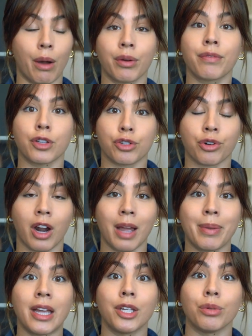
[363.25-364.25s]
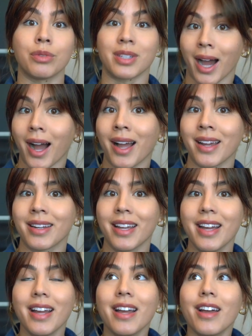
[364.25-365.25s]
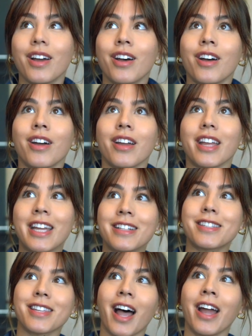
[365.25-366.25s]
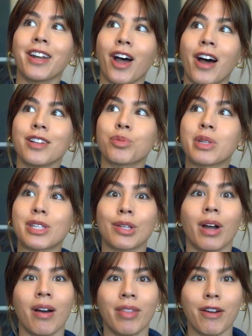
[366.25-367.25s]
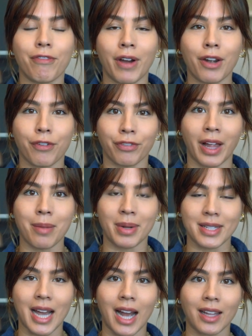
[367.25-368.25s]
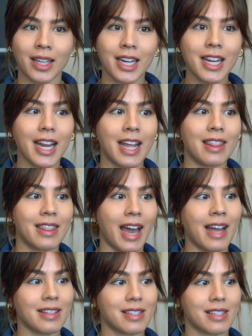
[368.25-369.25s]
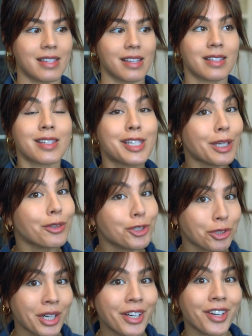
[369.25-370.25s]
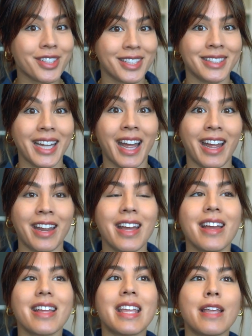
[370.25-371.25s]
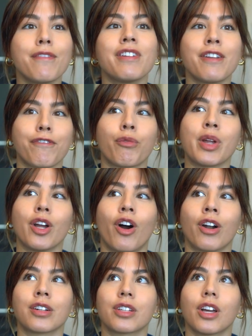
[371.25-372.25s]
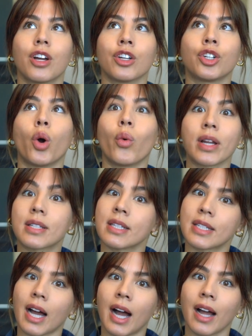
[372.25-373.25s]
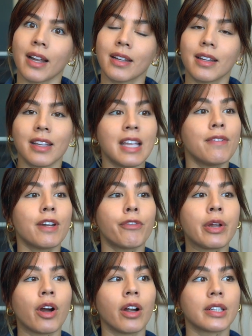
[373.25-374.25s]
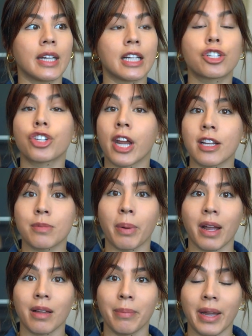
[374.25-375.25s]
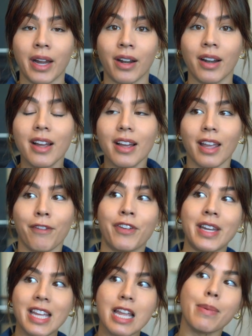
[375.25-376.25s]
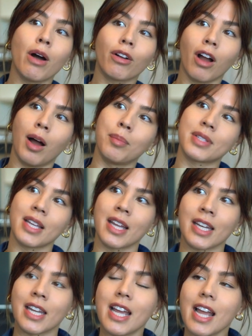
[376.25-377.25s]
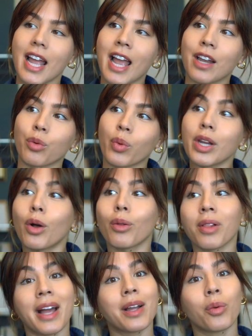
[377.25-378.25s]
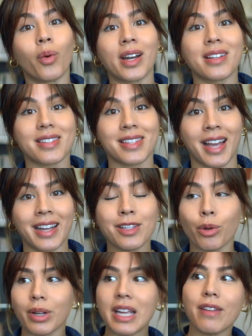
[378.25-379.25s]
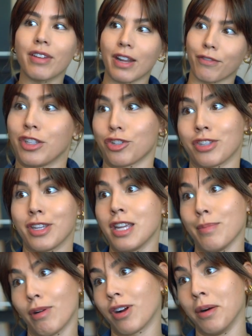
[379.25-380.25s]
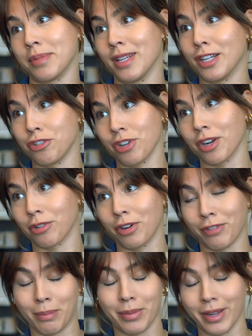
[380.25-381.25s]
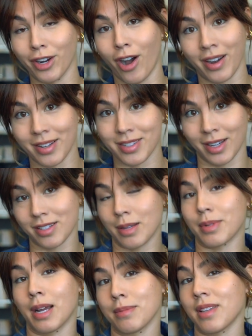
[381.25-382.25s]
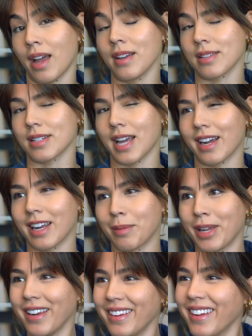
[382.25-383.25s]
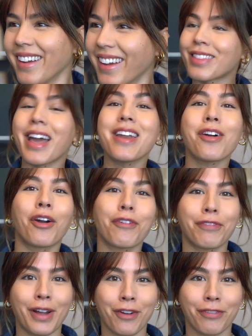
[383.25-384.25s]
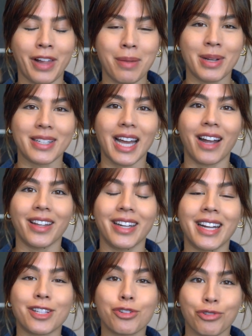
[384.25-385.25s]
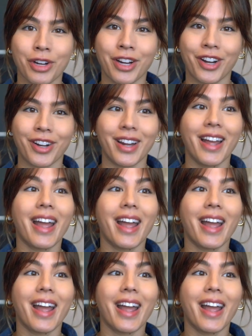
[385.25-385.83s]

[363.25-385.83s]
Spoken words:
out of the tribe, and you died. Inside us, we still have that fight or flight mentality, and that's still triggered today, even if we aren't going to die, even if we aren't getting chased by a bear. If an email comes in and we don't like what it says, or even if it's just the email comes in general, if I'm being honest, like sometimes that is attacking me, then our fight or flight mentality gets triggered